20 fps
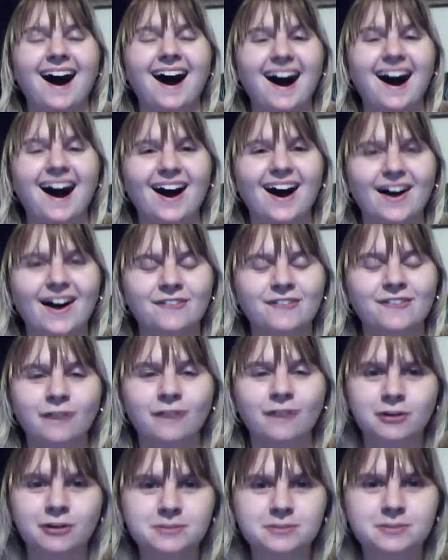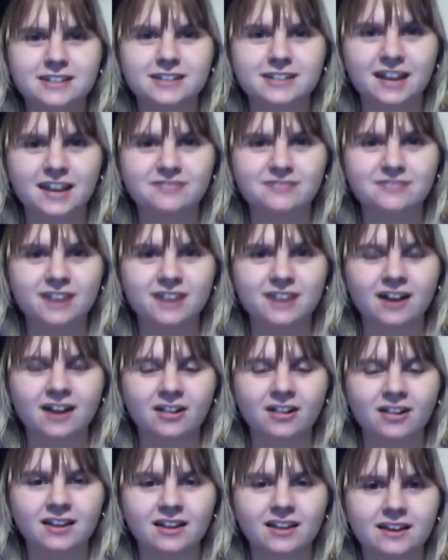of Welcome to Night
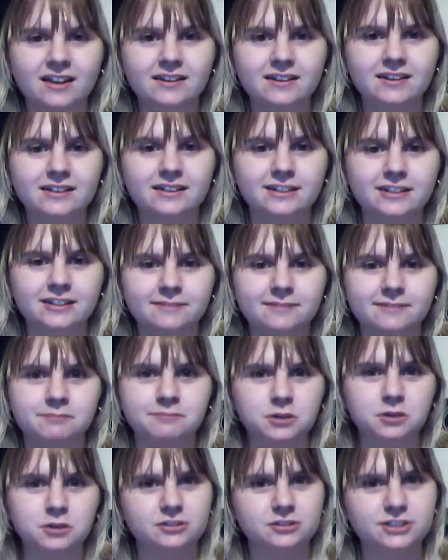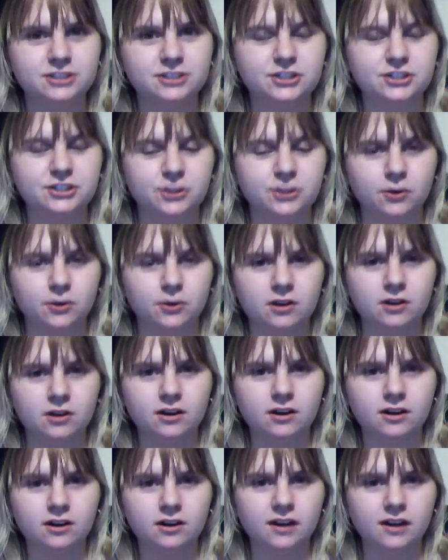Vale in Brooklyn, New
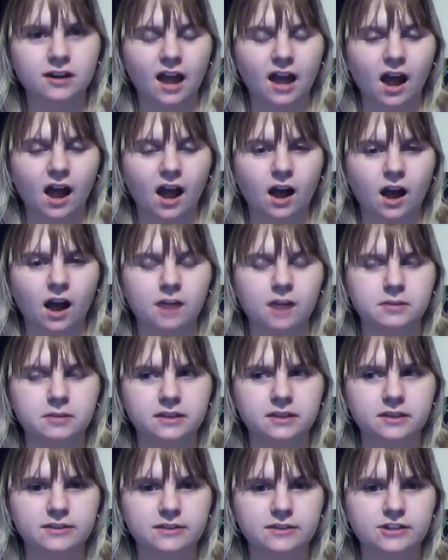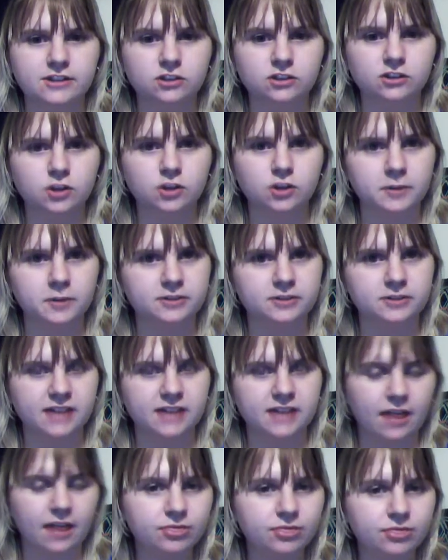York. I believe it's October
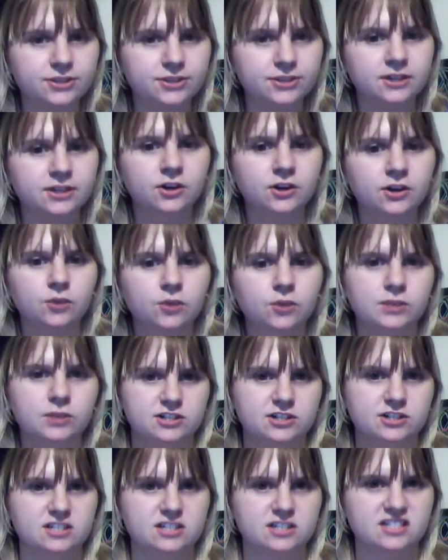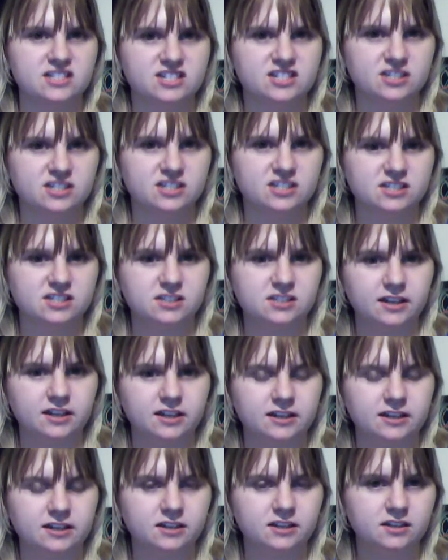10th, which is just
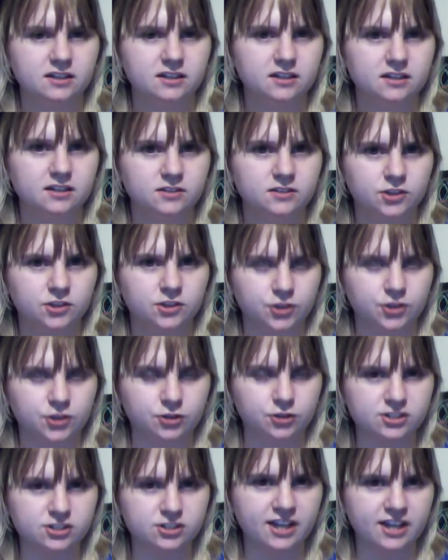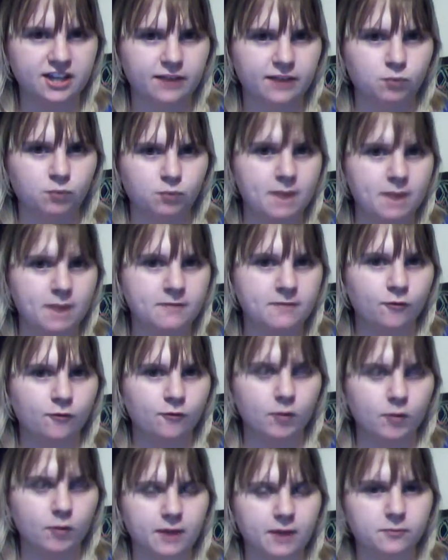like the Thursday right
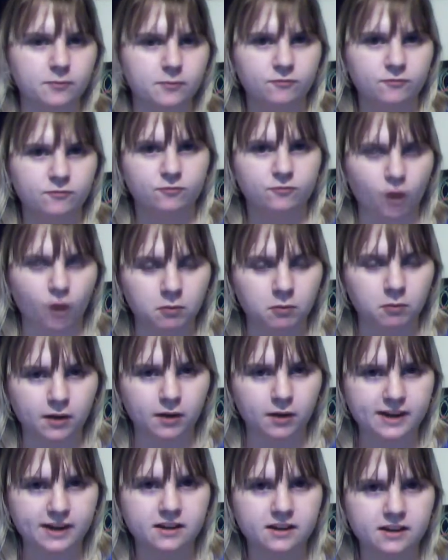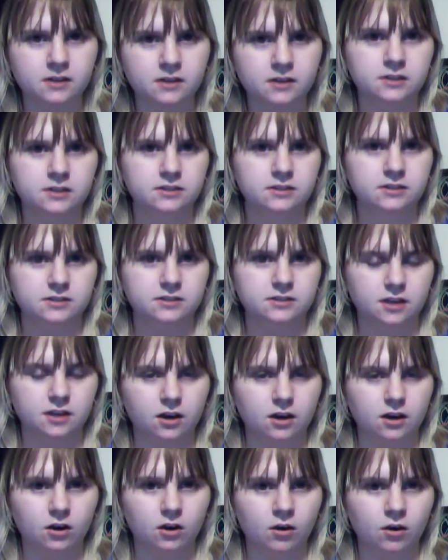before my fall break.
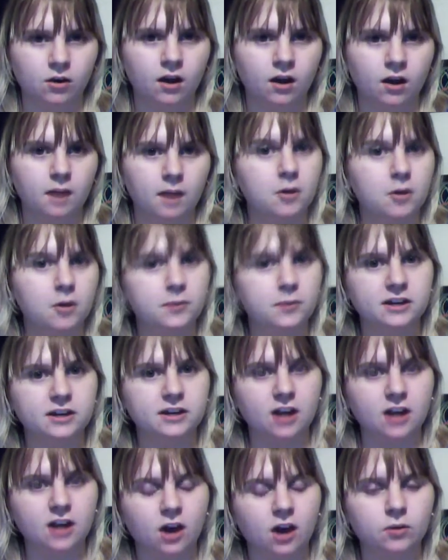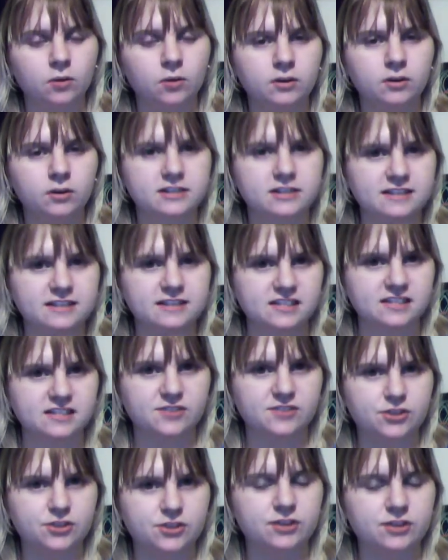So I'm hoping to go because it's at
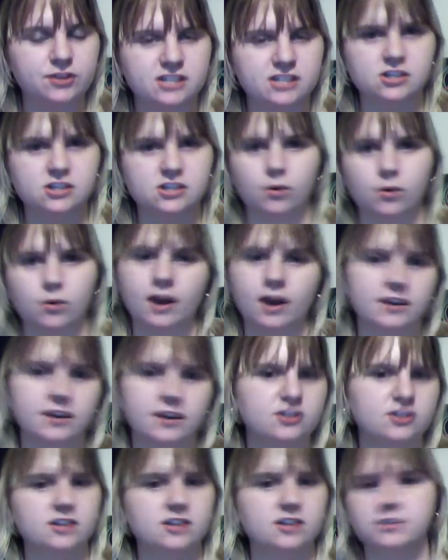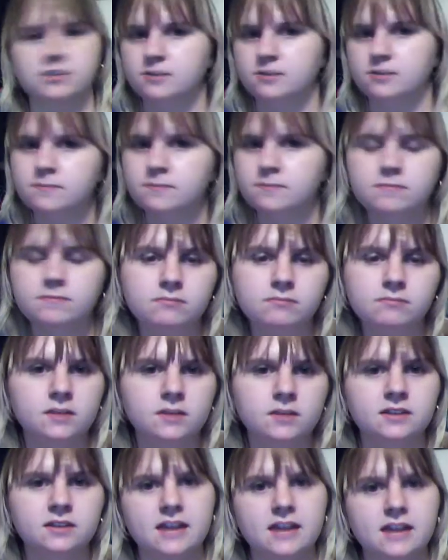7:30, so I can just
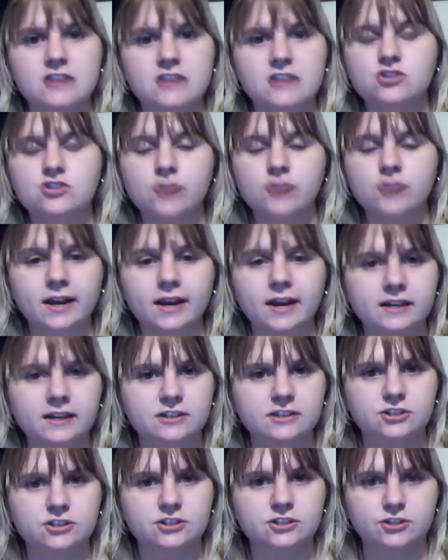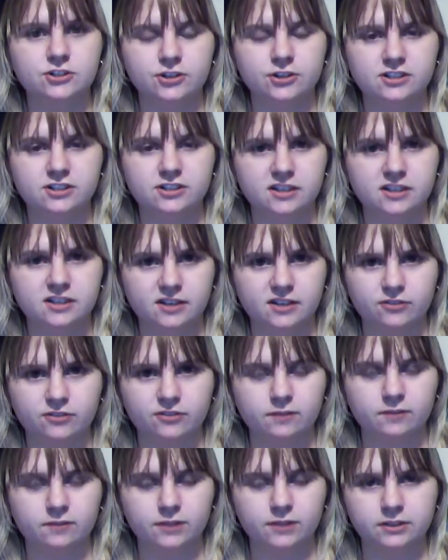take the train into New York City
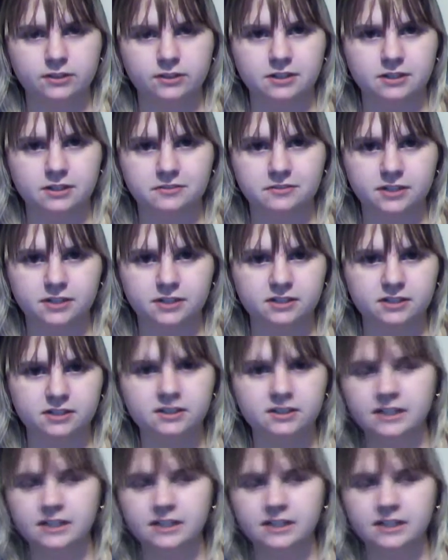from Philadelphia